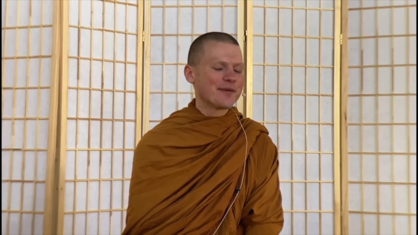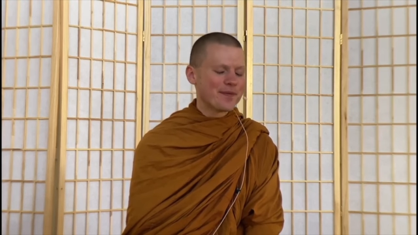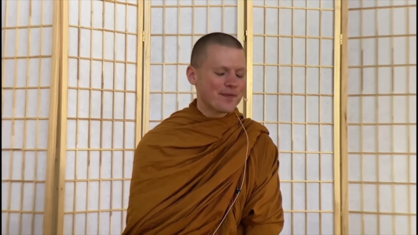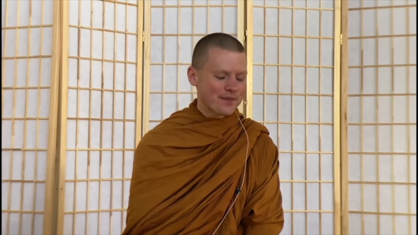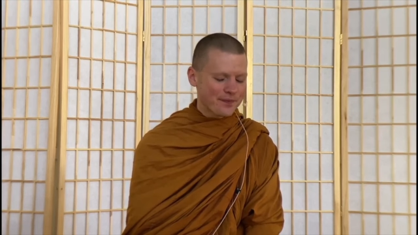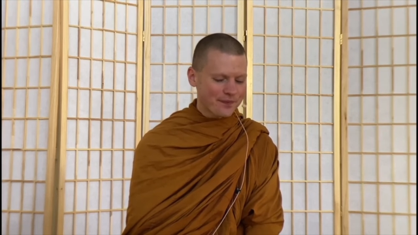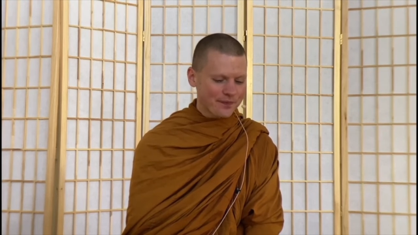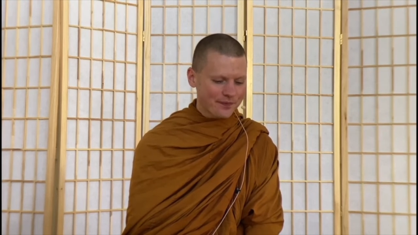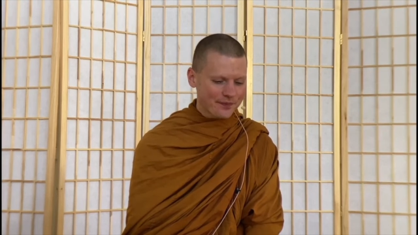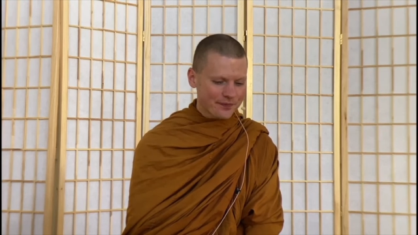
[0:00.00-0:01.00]

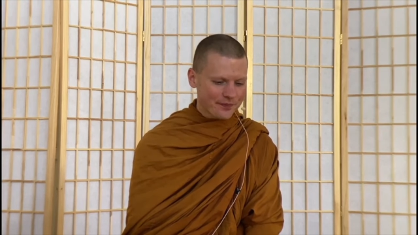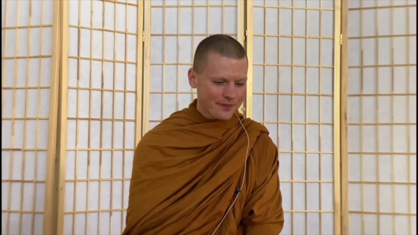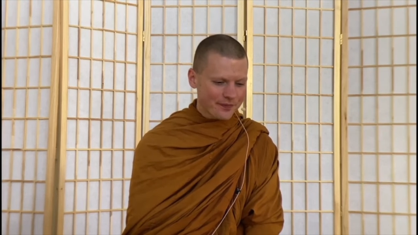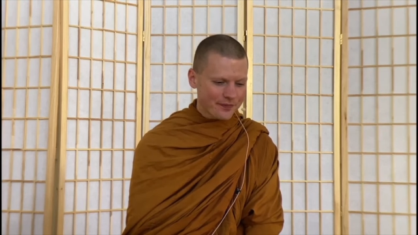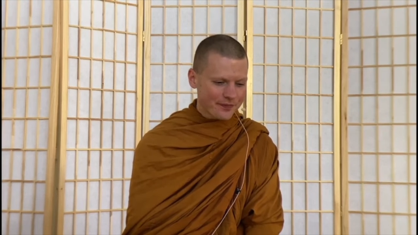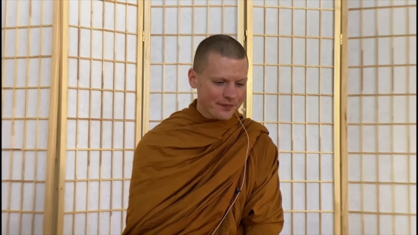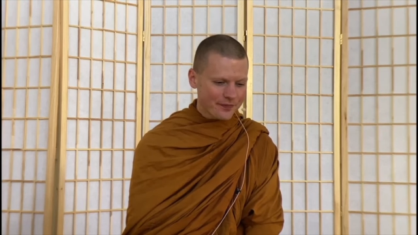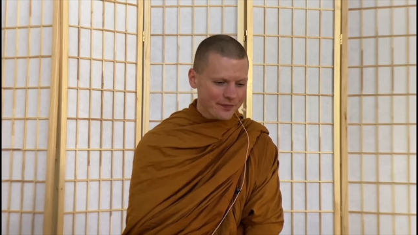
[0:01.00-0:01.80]
(no one is talking)